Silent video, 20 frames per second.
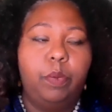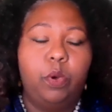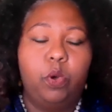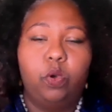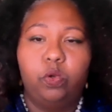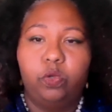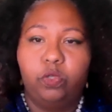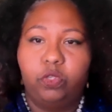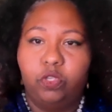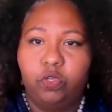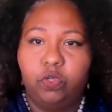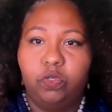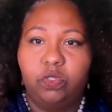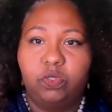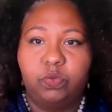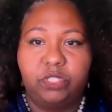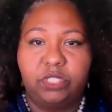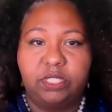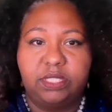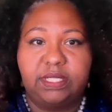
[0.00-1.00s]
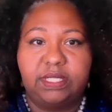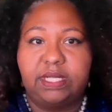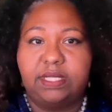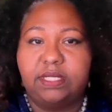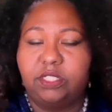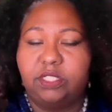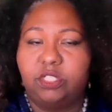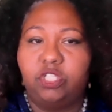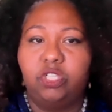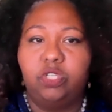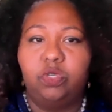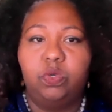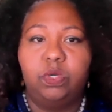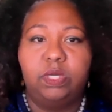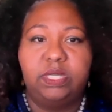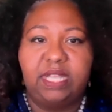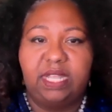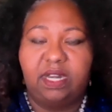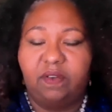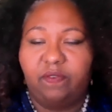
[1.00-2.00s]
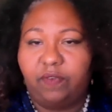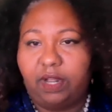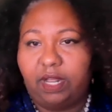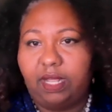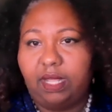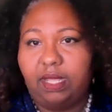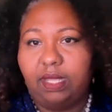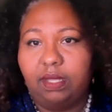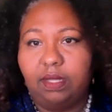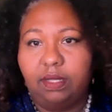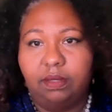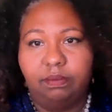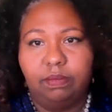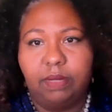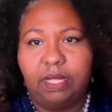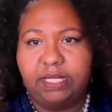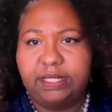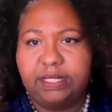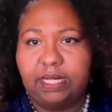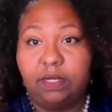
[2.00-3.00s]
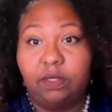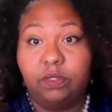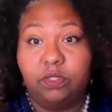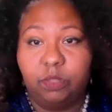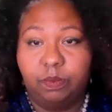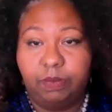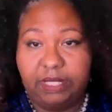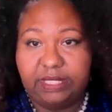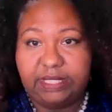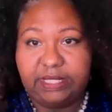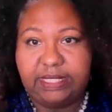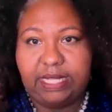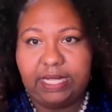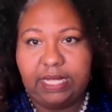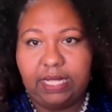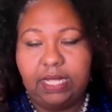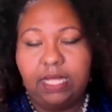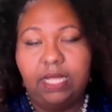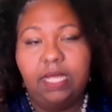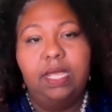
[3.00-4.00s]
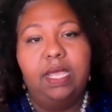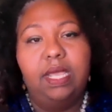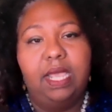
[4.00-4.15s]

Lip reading: poll used, which just says, do you identify as LGBT?